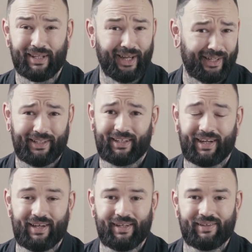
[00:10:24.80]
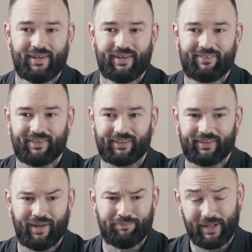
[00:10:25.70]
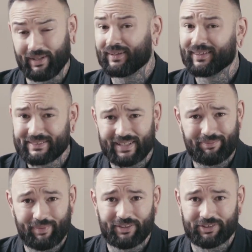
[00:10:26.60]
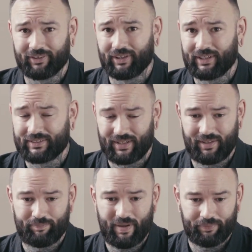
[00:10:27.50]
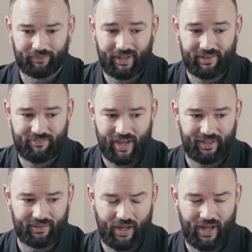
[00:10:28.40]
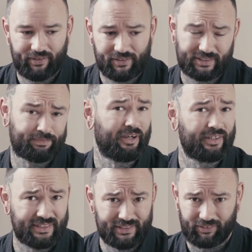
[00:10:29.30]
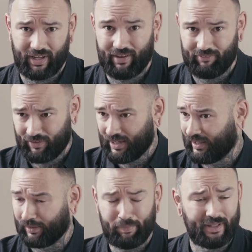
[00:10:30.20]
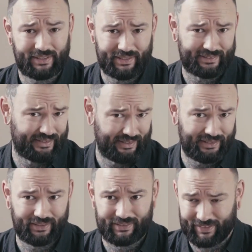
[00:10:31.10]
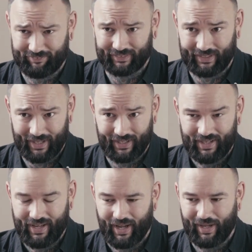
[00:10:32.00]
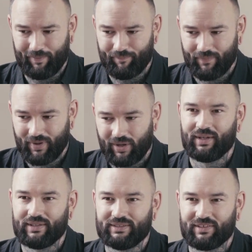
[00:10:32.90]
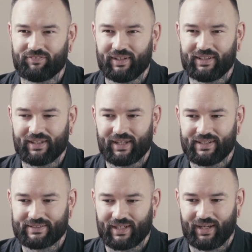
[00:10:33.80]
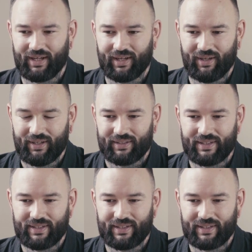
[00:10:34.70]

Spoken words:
yeah, like I think that many things can be triggering to people that have had those experiences or have like PTSD and stuff like that. Definitely there's a